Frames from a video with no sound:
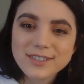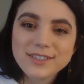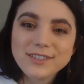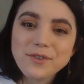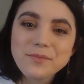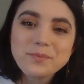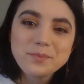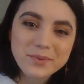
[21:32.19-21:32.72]

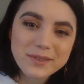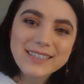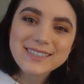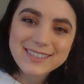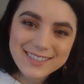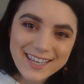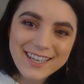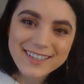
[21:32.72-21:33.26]
So
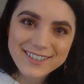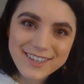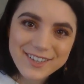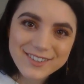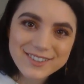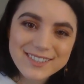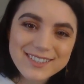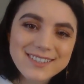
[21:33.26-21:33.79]
please take
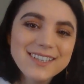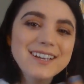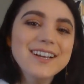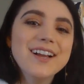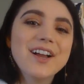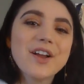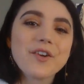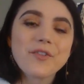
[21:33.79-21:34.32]
notes,
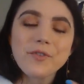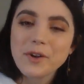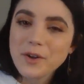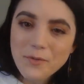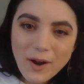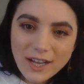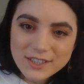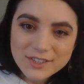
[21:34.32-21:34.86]

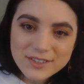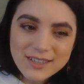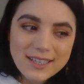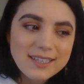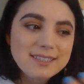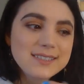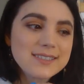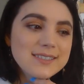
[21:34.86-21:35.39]
rewatch
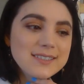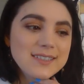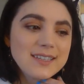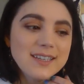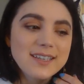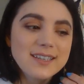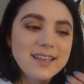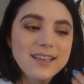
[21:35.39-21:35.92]
this.
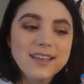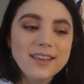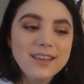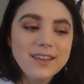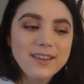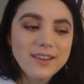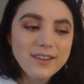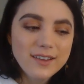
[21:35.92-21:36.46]

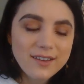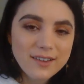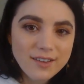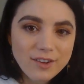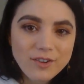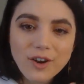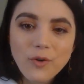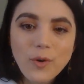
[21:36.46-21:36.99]

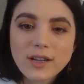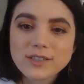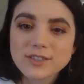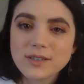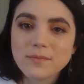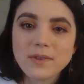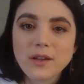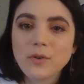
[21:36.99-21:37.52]
You don't watch
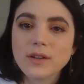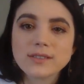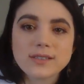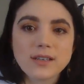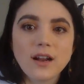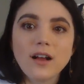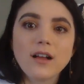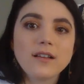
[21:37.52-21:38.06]
something
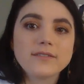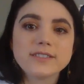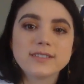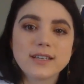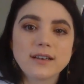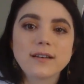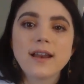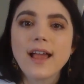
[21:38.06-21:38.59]
once and all of a
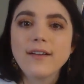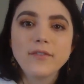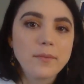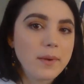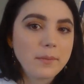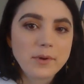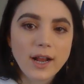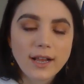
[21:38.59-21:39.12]
sudden have
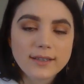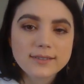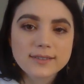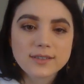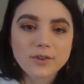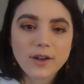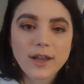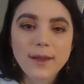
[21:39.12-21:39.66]
it
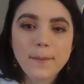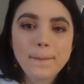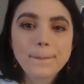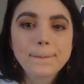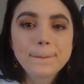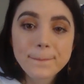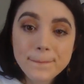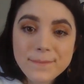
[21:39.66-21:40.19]
memorized, okay?
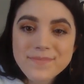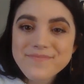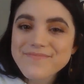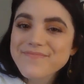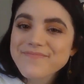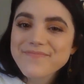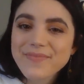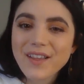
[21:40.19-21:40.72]

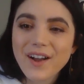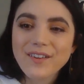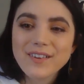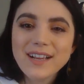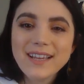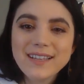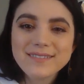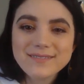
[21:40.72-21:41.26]
All
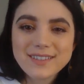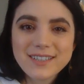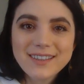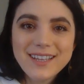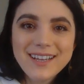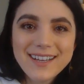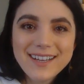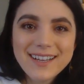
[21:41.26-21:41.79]
right, good
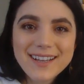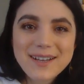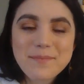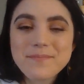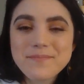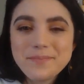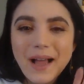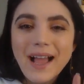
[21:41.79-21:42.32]
luck.
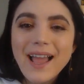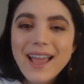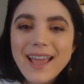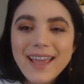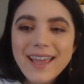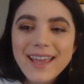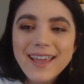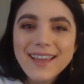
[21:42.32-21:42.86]

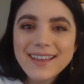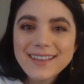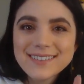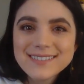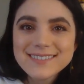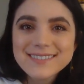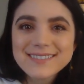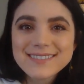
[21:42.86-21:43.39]
Bye.